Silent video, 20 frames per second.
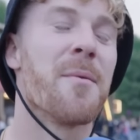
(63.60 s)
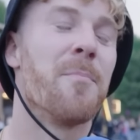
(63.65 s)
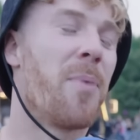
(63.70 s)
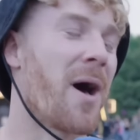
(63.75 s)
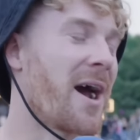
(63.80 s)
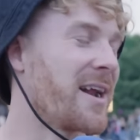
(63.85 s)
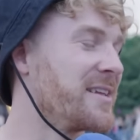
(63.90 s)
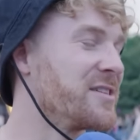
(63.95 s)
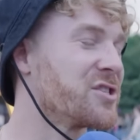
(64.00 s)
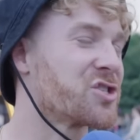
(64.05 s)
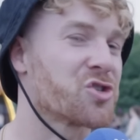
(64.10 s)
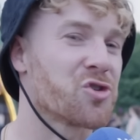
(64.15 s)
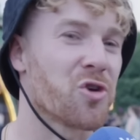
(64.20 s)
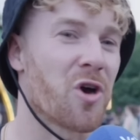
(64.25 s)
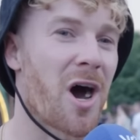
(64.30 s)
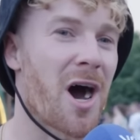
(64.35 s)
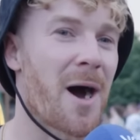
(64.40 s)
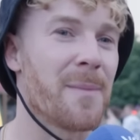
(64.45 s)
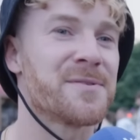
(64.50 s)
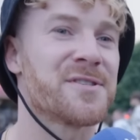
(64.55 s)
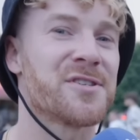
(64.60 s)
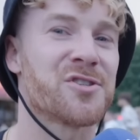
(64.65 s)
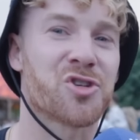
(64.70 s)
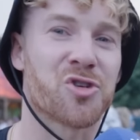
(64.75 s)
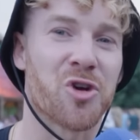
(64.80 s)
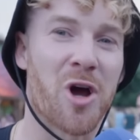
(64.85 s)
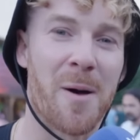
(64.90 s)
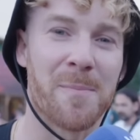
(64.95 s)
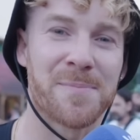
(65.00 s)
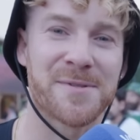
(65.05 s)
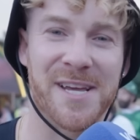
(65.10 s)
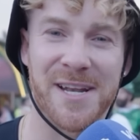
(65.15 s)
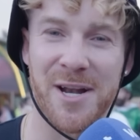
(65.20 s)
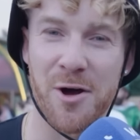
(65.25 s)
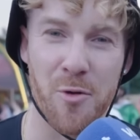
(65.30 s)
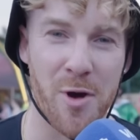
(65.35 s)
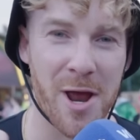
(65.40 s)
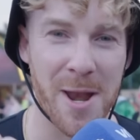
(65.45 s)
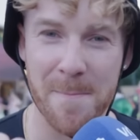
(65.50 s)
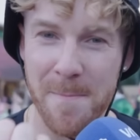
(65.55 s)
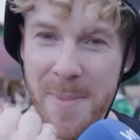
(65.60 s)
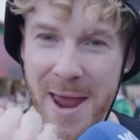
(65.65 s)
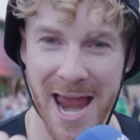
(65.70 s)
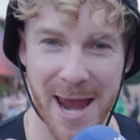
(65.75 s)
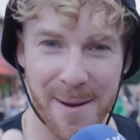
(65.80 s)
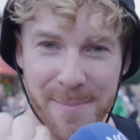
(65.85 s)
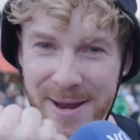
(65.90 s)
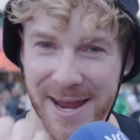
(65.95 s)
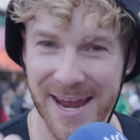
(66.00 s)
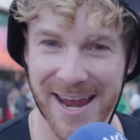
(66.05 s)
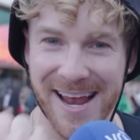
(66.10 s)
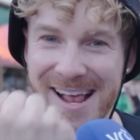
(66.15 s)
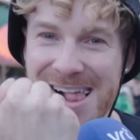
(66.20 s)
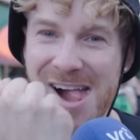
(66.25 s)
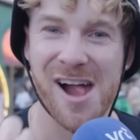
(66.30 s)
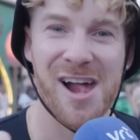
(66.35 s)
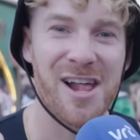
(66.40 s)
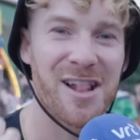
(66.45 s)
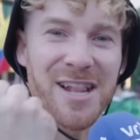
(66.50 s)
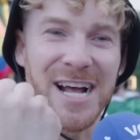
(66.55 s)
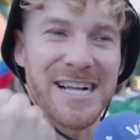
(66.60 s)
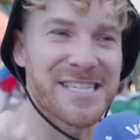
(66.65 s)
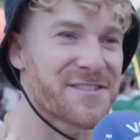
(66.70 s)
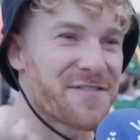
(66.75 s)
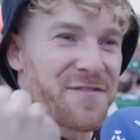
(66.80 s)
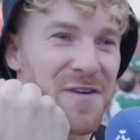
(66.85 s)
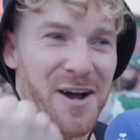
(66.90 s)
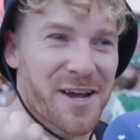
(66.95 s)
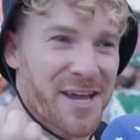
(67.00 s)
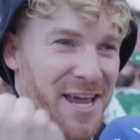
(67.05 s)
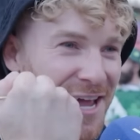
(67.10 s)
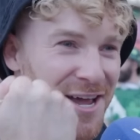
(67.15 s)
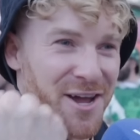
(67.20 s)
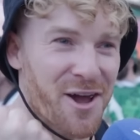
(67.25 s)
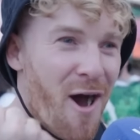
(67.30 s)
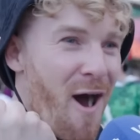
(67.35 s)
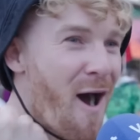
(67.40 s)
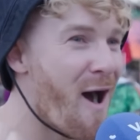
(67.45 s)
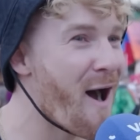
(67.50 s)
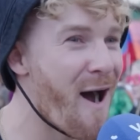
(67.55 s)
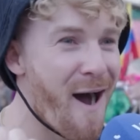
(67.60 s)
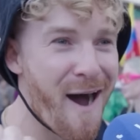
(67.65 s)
Biden's dropped. Trump's going to win, baby. Let's fucking go.